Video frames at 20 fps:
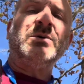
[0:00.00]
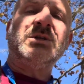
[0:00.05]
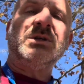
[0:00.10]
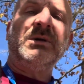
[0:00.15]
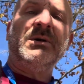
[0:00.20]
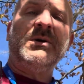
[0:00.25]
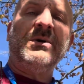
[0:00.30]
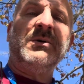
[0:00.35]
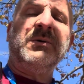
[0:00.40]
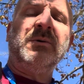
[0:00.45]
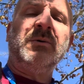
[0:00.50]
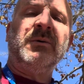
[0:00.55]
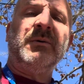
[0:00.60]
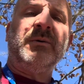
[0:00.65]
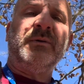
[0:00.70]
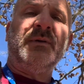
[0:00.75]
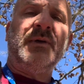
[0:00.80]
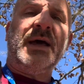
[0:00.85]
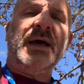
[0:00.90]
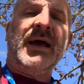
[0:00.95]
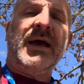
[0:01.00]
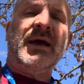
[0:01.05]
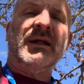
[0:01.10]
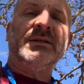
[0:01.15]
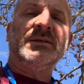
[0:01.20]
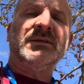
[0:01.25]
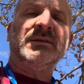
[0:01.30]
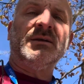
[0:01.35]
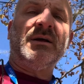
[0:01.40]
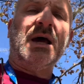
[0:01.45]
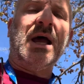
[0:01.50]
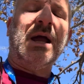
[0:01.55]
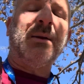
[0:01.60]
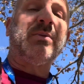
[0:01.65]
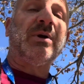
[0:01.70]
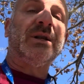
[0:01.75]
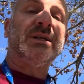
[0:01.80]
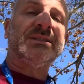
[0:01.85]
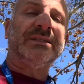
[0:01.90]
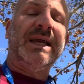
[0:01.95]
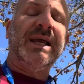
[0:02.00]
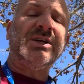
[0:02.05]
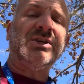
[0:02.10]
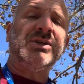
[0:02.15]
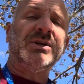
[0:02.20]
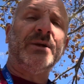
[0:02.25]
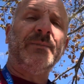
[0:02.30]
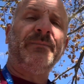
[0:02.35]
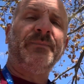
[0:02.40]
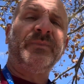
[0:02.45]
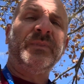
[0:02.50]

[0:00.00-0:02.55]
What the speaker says: to that hybridization,